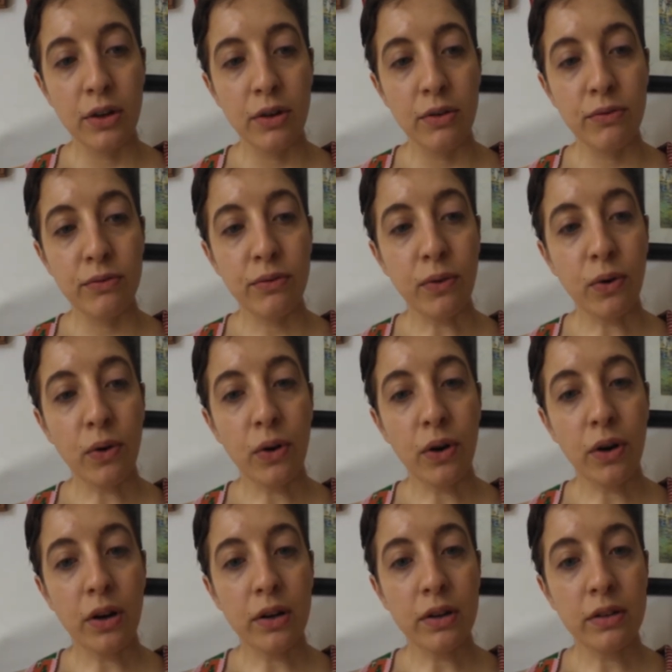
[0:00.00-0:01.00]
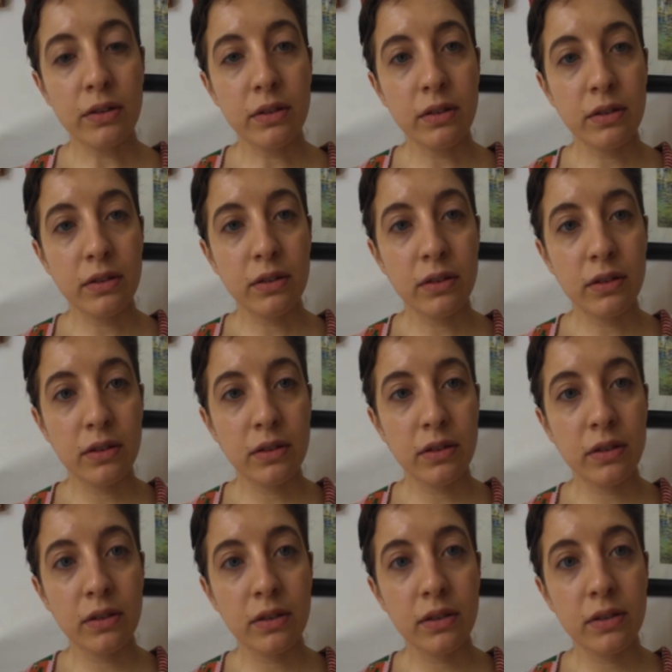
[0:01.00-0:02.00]
for
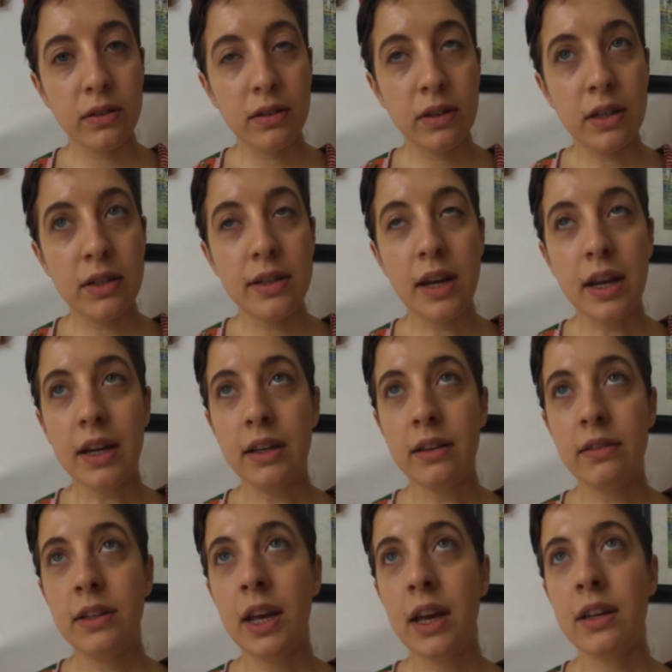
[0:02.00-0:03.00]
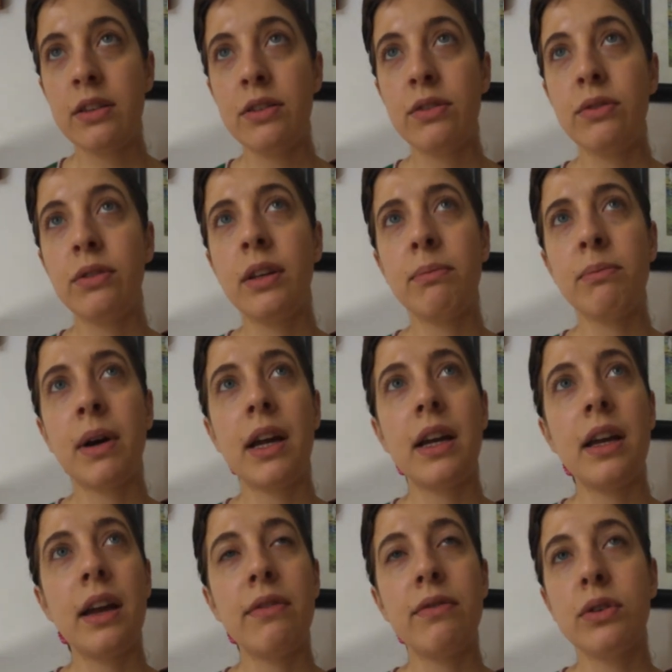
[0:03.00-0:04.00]
the day, yes, you might
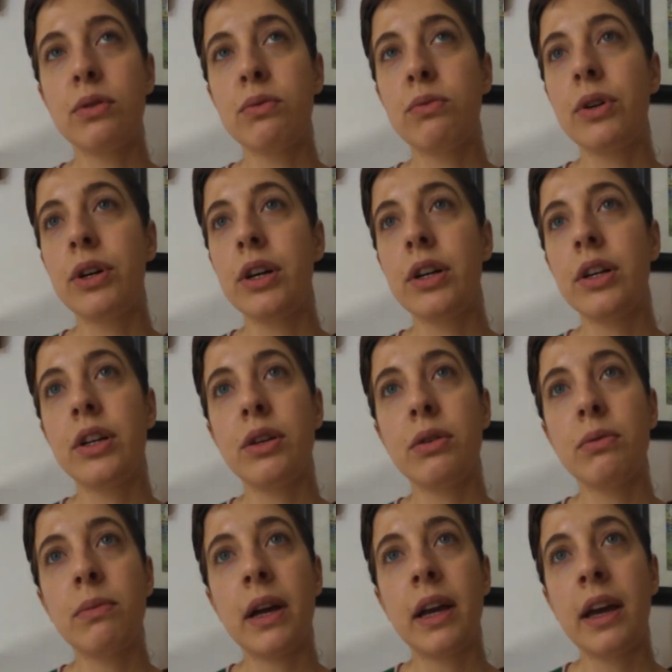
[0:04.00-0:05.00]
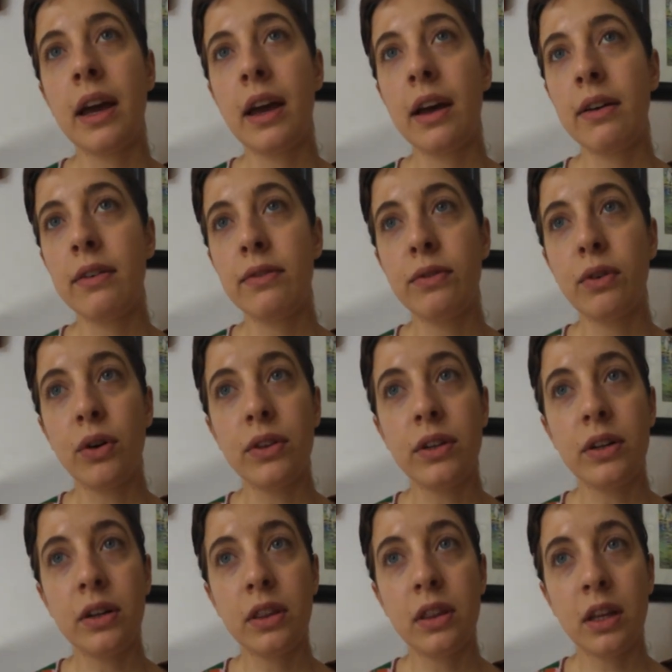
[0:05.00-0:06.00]
have your work, you might have
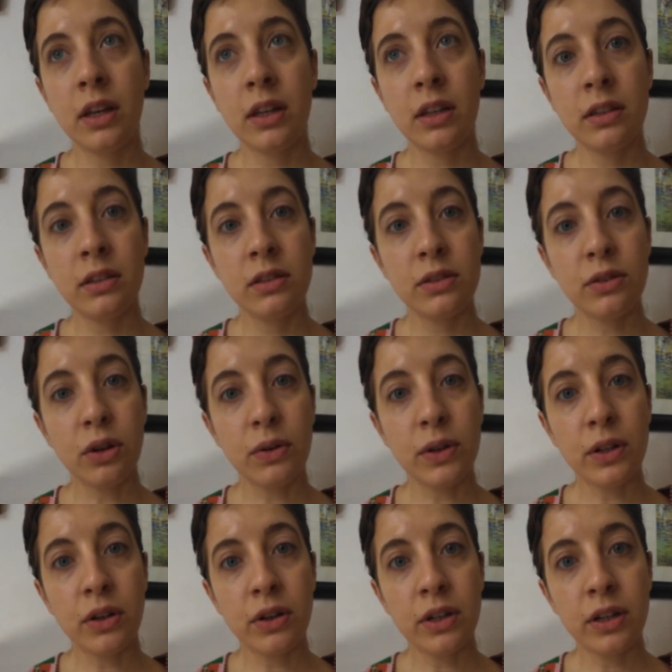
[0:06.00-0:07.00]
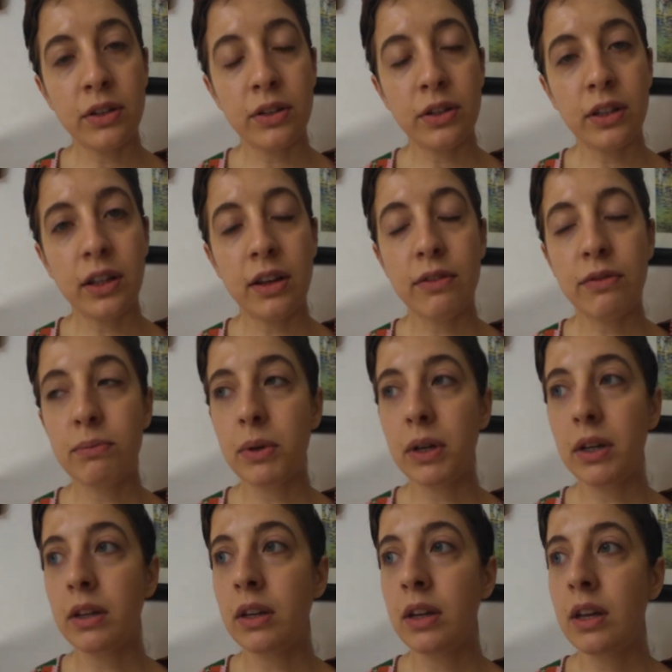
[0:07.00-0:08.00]
other things going on in your life,
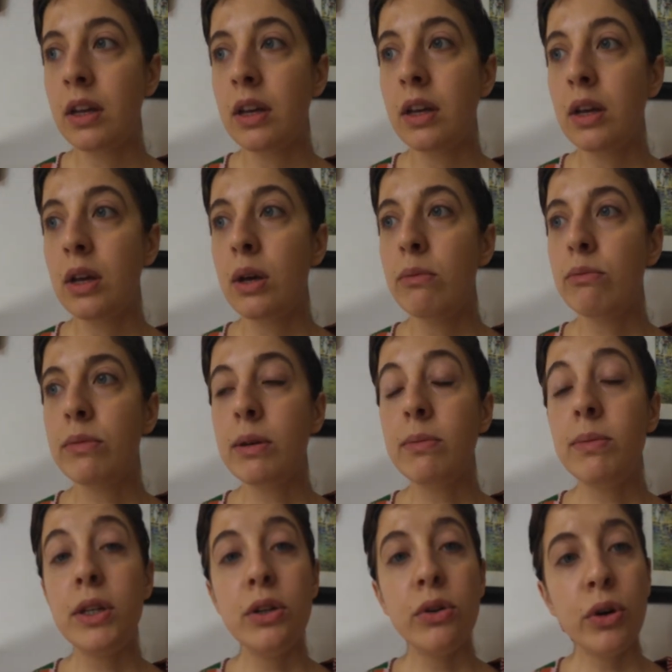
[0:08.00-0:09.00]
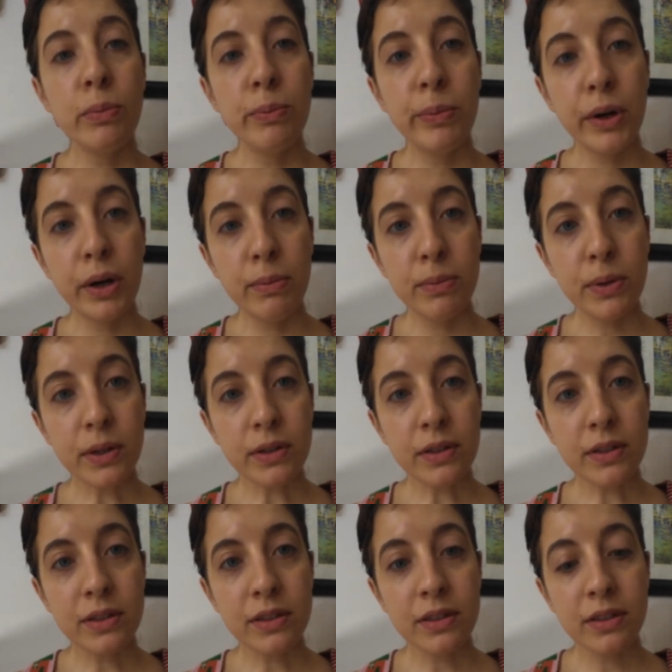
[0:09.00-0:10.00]
but maybe your
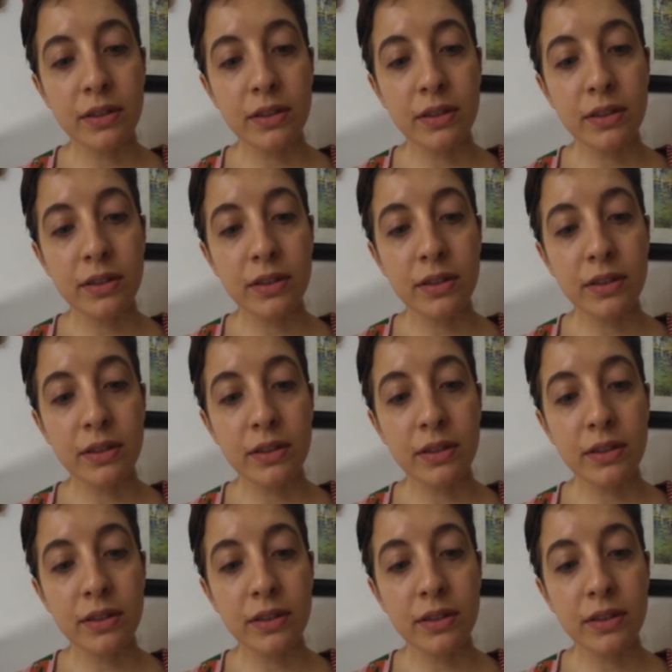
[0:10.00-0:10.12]
purpose